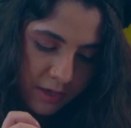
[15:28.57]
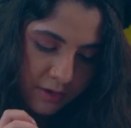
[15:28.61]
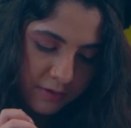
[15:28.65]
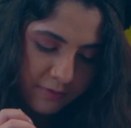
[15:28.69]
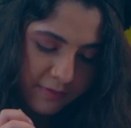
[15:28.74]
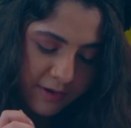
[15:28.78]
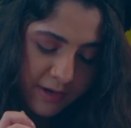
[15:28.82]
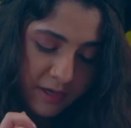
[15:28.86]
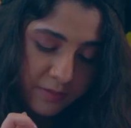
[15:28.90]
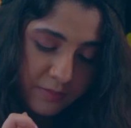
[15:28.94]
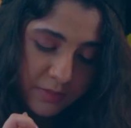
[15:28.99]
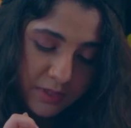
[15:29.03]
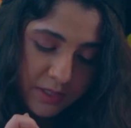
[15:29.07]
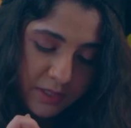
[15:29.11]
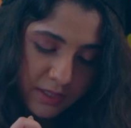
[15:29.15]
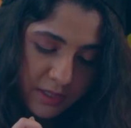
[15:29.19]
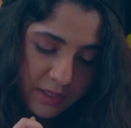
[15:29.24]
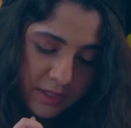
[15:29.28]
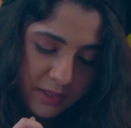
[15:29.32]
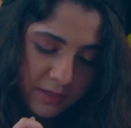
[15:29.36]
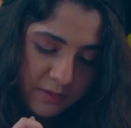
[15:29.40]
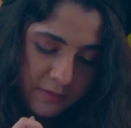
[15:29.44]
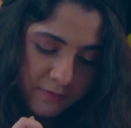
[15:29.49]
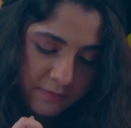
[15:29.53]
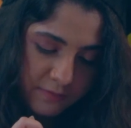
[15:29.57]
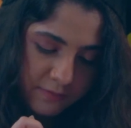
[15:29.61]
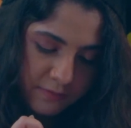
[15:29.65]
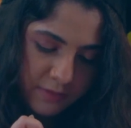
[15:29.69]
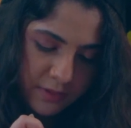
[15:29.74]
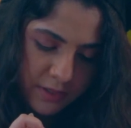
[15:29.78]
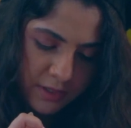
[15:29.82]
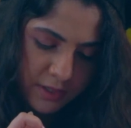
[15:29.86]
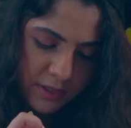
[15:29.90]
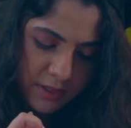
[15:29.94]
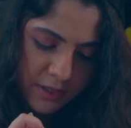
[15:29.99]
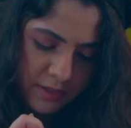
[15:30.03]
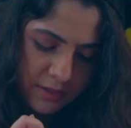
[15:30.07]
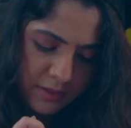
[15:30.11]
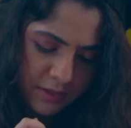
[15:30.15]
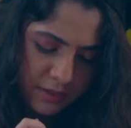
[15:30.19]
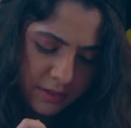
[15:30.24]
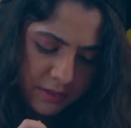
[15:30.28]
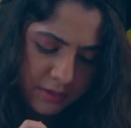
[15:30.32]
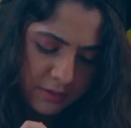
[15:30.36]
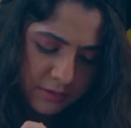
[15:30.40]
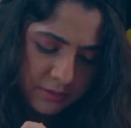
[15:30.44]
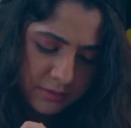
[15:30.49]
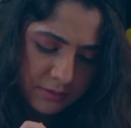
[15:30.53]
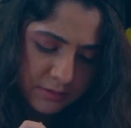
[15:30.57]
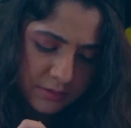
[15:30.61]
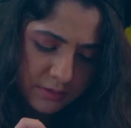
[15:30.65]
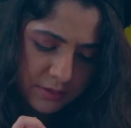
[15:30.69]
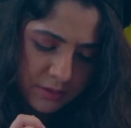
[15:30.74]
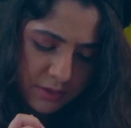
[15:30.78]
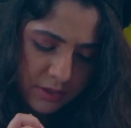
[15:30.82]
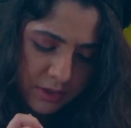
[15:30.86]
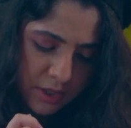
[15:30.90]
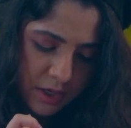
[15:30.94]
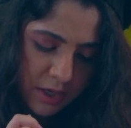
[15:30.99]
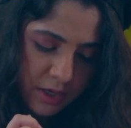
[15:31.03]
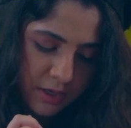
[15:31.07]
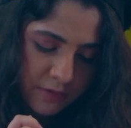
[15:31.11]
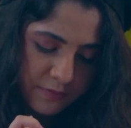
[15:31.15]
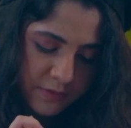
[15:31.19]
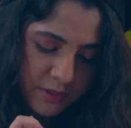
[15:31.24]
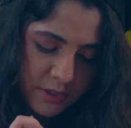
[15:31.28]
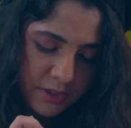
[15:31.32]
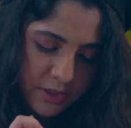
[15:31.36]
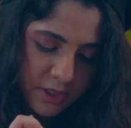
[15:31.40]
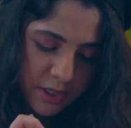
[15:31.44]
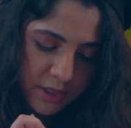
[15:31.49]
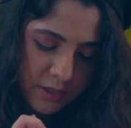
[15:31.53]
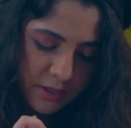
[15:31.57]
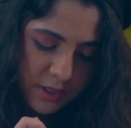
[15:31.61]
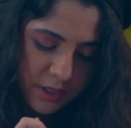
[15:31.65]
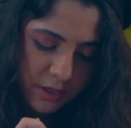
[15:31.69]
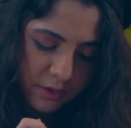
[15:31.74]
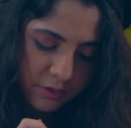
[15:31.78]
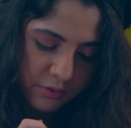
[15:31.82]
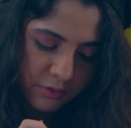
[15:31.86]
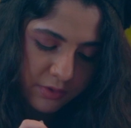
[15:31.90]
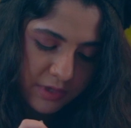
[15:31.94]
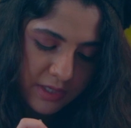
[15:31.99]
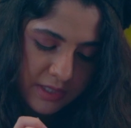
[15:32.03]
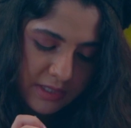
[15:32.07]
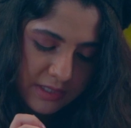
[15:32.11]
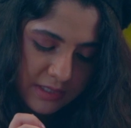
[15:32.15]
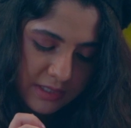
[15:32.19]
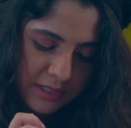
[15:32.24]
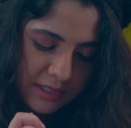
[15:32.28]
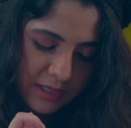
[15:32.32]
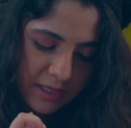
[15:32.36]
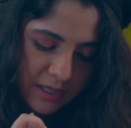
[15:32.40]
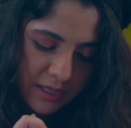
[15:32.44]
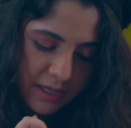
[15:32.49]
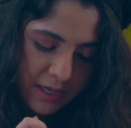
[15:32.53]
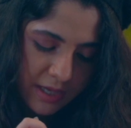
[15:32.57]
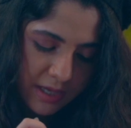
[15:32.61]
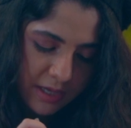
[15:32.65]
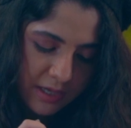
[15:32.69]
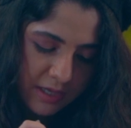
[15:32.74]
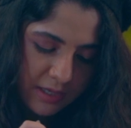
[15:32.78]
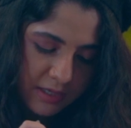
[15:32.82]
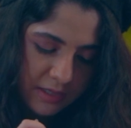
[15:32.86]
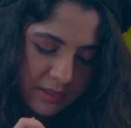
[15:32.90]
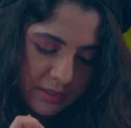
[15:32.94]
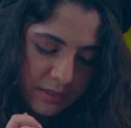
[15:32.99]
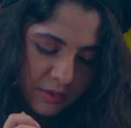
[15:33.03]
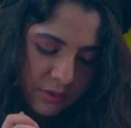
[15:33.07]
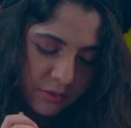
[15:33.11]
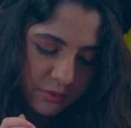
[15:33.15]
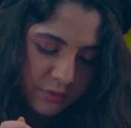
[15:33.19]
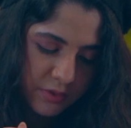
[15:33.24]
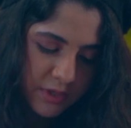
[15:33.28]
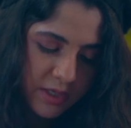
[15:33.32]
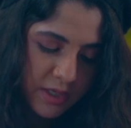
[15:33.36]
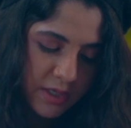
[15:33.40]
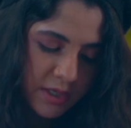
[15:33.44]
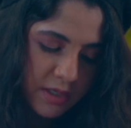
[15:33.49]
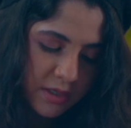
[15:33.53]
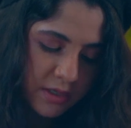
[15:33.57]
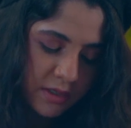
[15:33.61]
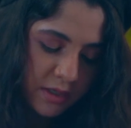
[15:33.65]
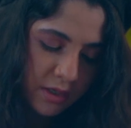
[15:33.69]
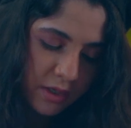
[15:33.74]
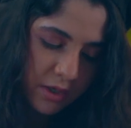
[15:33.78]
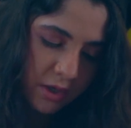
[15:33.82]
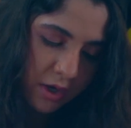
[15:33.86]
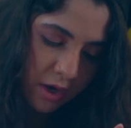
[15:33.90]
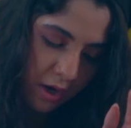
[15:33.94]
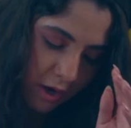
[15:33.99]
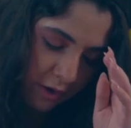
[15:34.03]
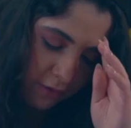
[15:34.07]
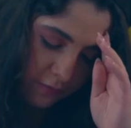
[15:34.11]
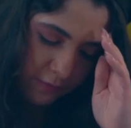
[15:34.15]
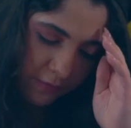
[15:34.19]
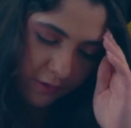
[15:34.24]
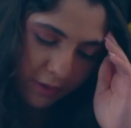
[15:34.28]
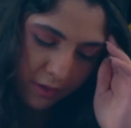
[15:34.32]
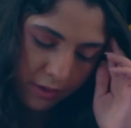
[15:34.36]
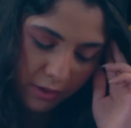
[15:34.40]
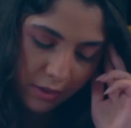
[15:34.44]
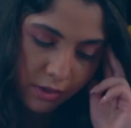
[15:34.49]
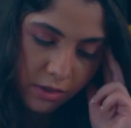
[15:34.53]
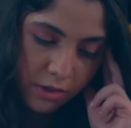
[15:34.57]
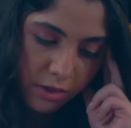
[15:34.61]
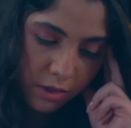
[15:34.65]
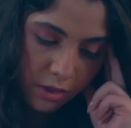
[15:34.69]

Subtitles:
Vitamin E, vanilla, coffee cherry, green tea, and green coffee.